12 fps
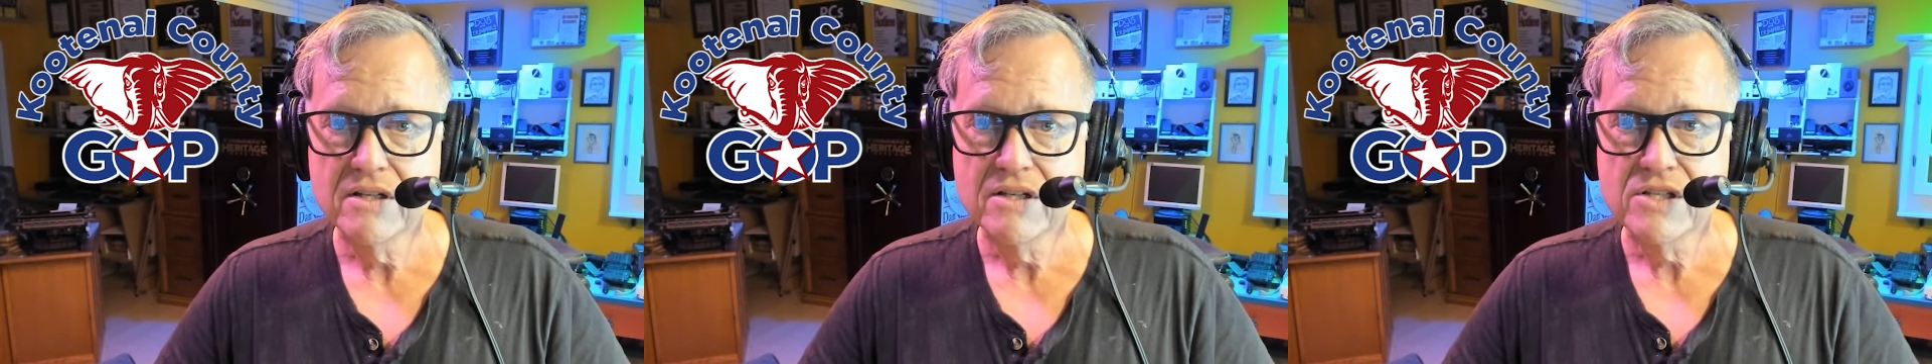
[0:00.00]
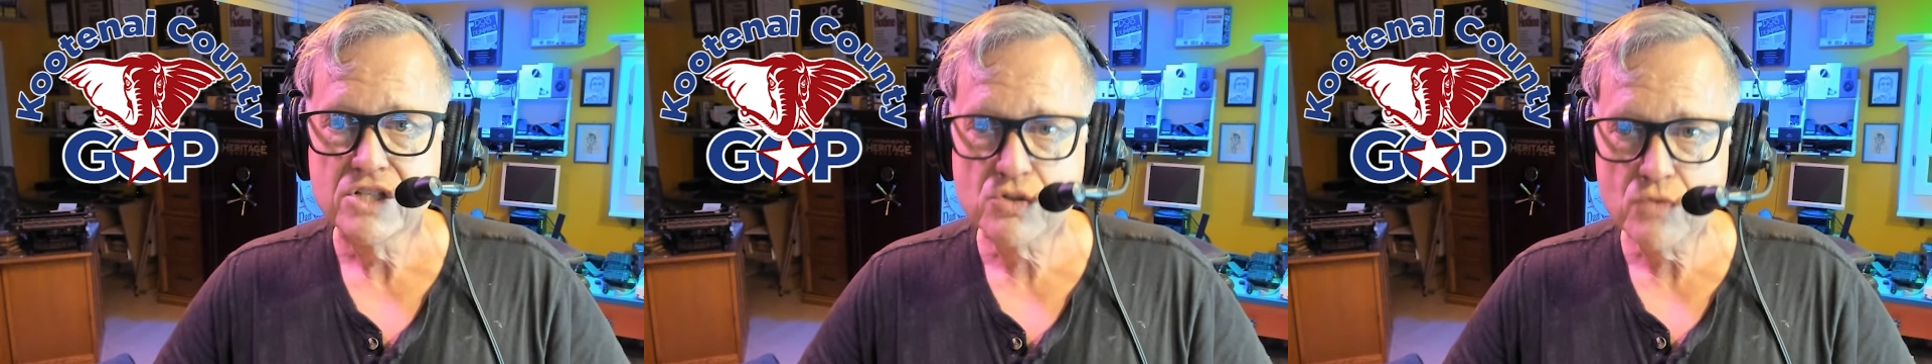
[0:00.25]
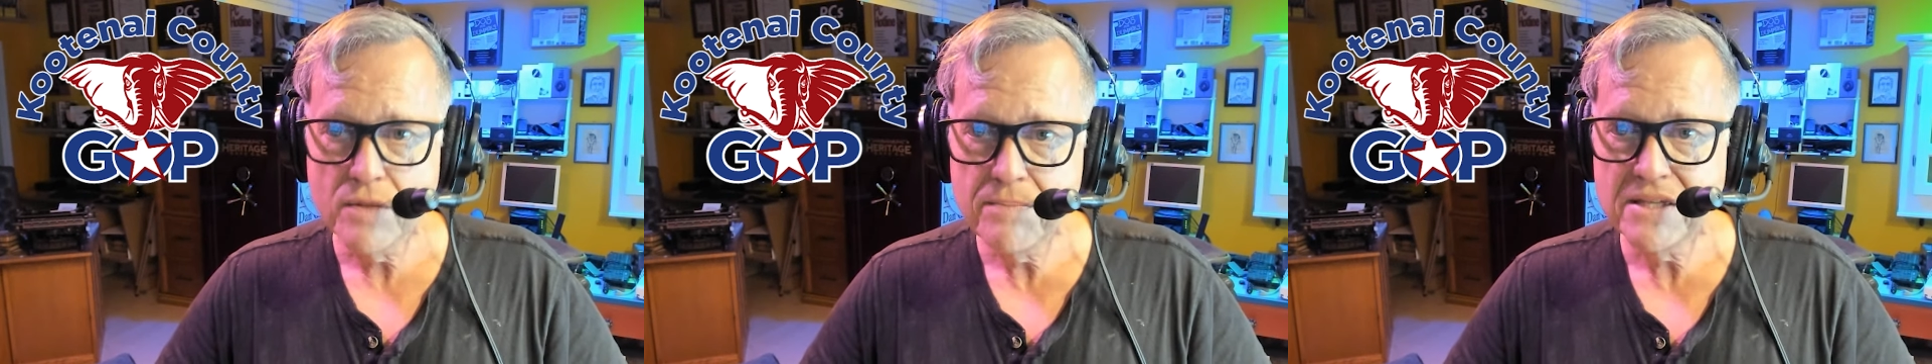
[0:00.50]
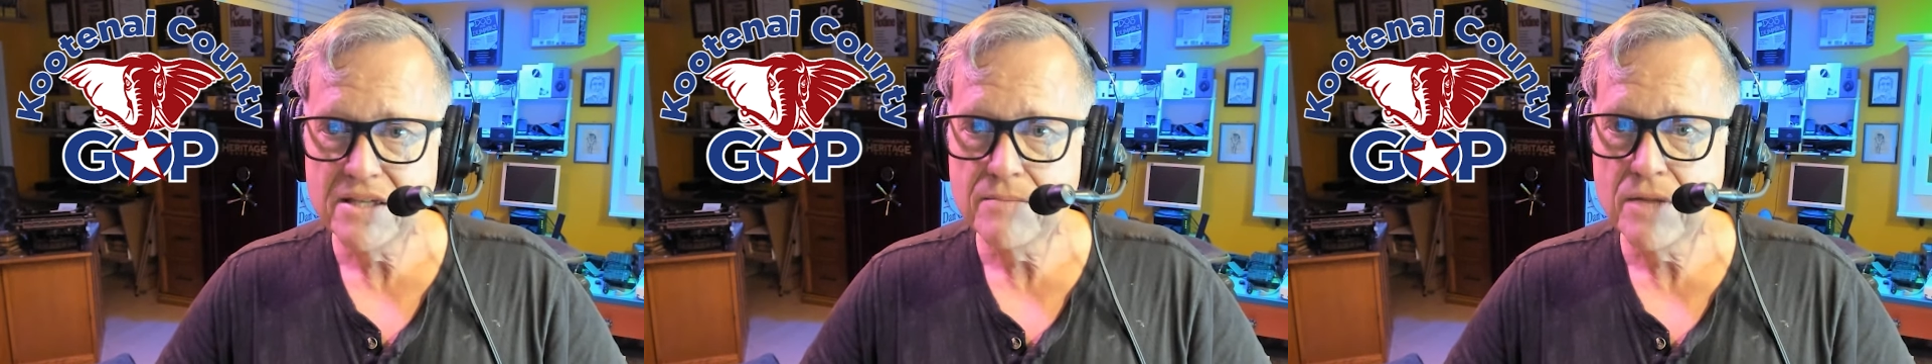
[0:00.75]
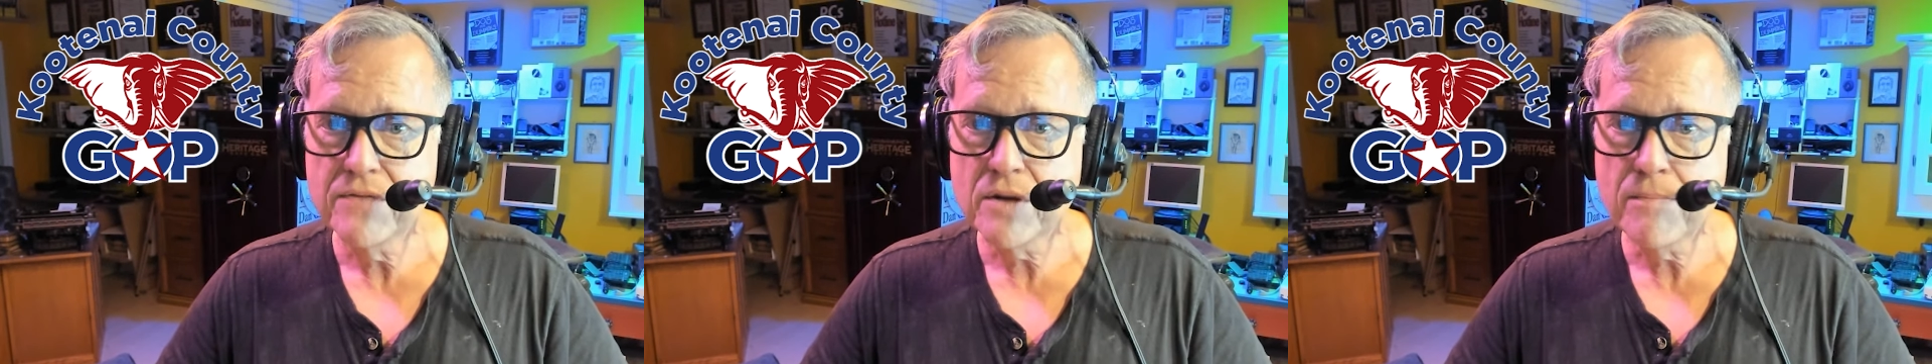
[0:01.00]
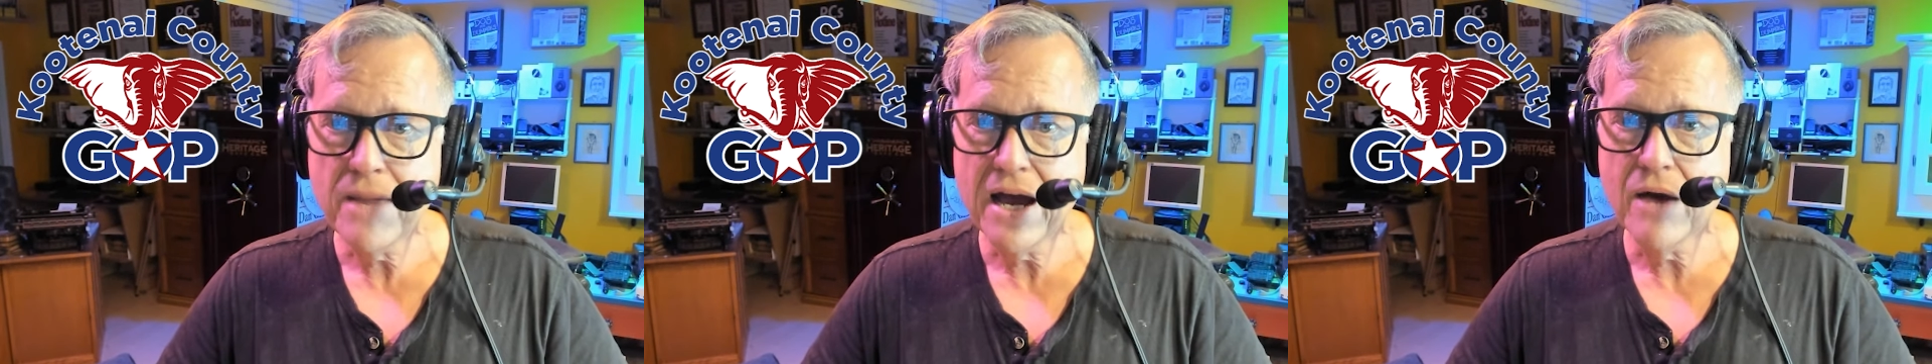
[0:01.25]
stripping them of
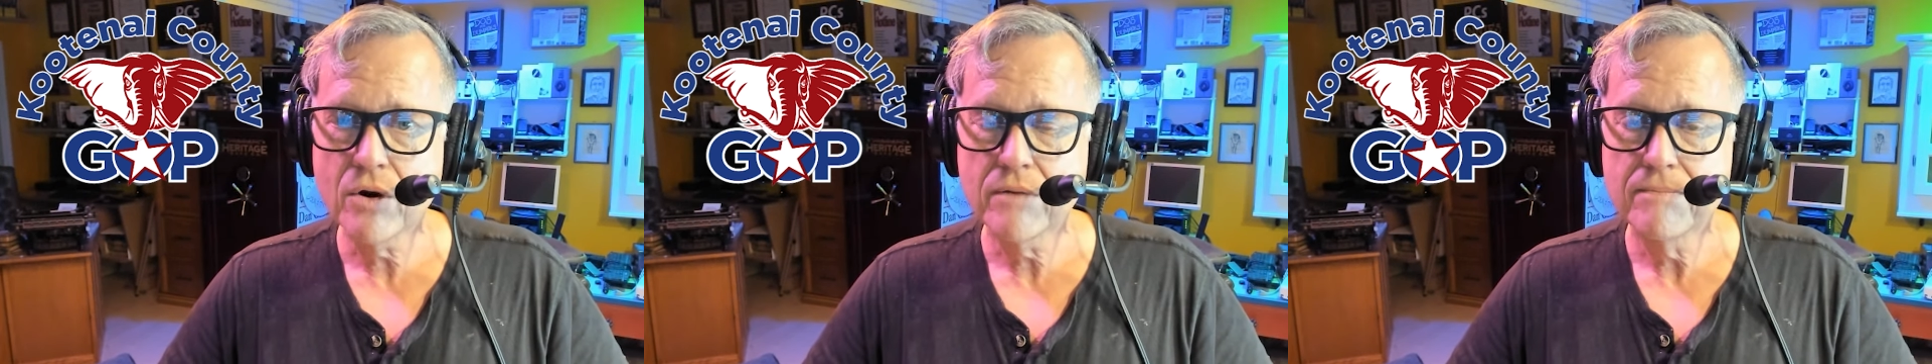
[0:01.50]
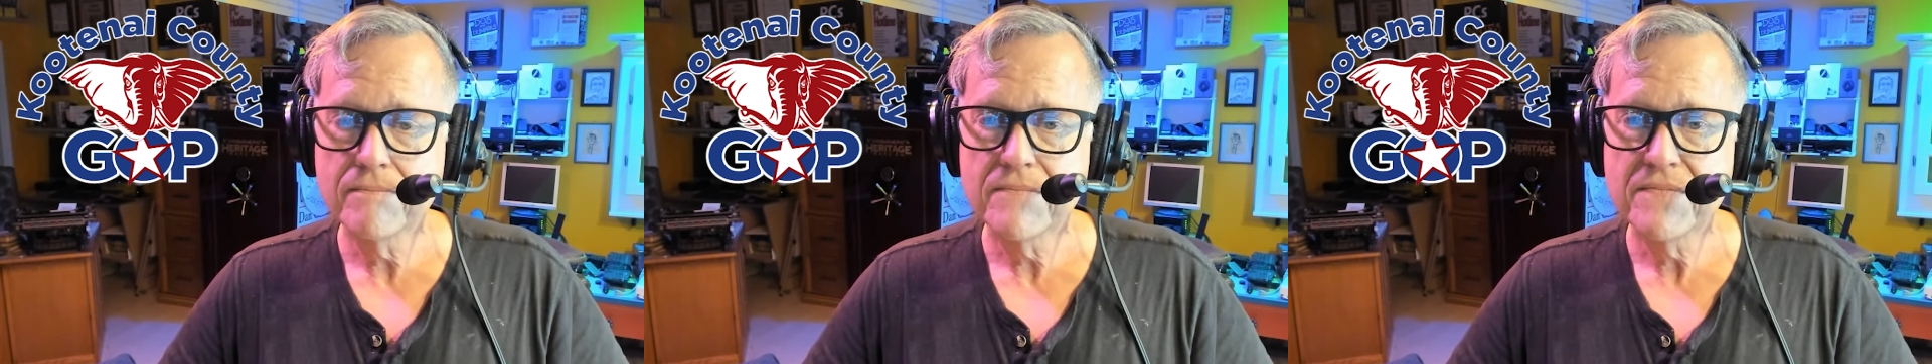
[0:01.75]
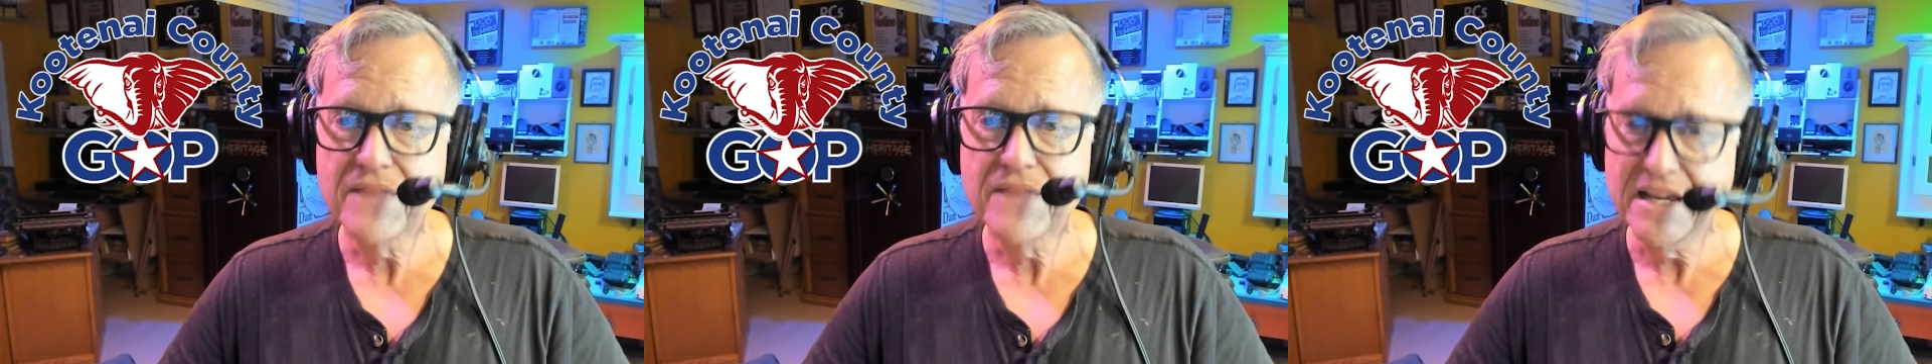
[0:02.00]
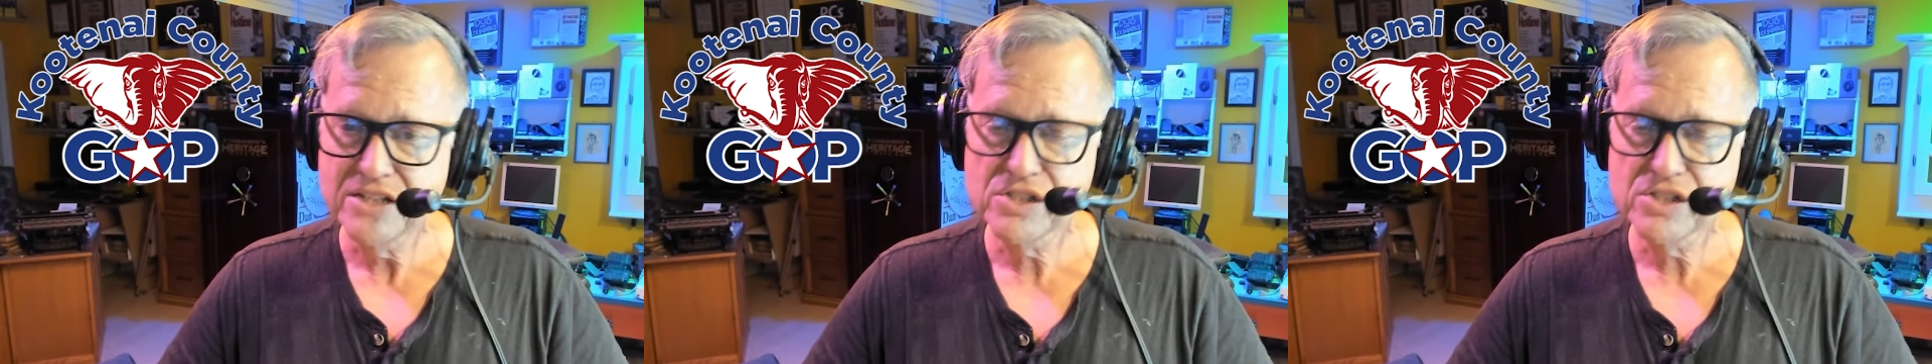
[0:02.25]
their power thanks